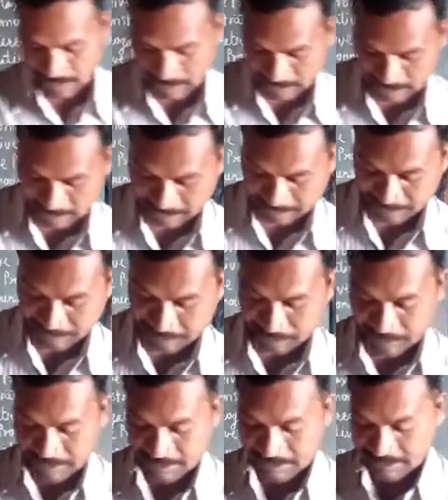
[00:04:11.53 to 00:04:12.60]
When you're
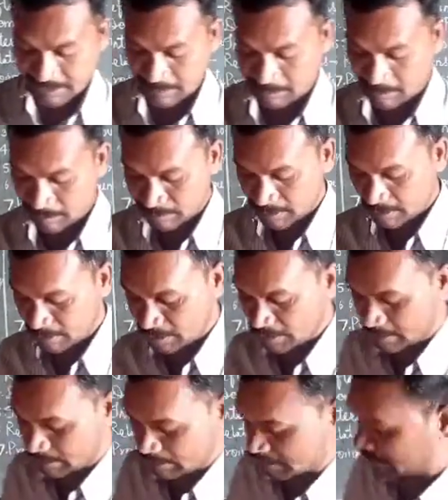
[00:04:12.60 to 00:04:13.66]
discussing about the
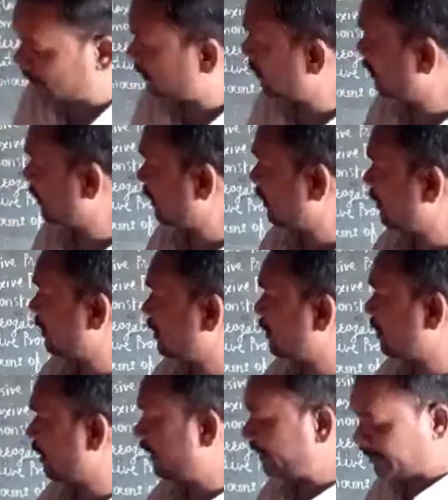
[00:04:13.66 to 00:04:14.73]

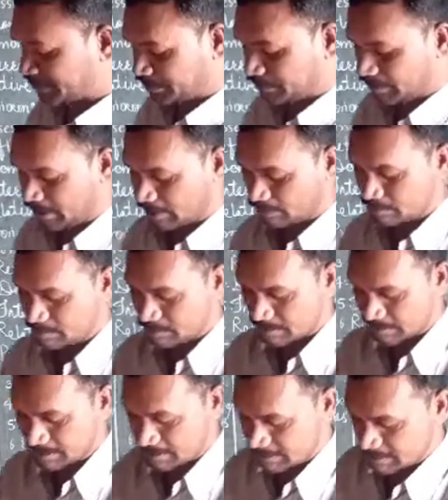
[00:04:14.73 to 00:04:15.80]
collective nouns,
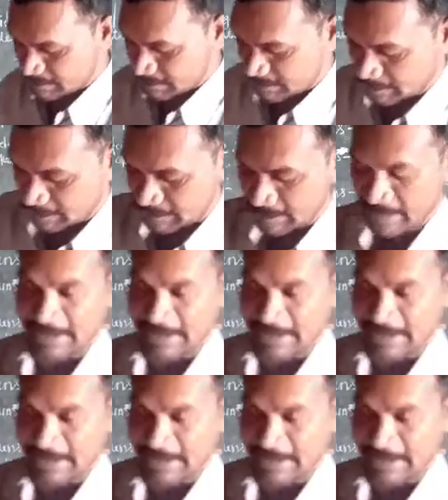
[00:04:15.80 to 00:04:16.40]
this is the